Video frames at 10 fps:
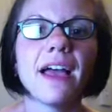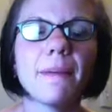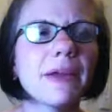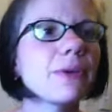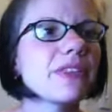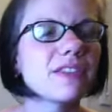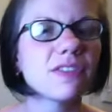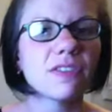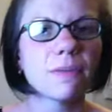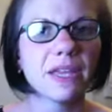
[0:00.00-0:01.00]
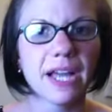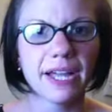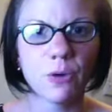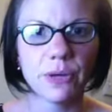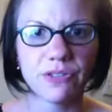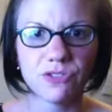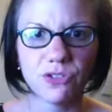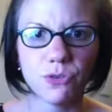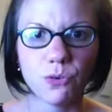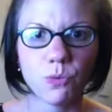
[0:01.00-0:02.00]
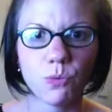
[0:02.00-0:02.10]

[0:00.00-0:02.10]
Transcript: And by the way, this is something I always do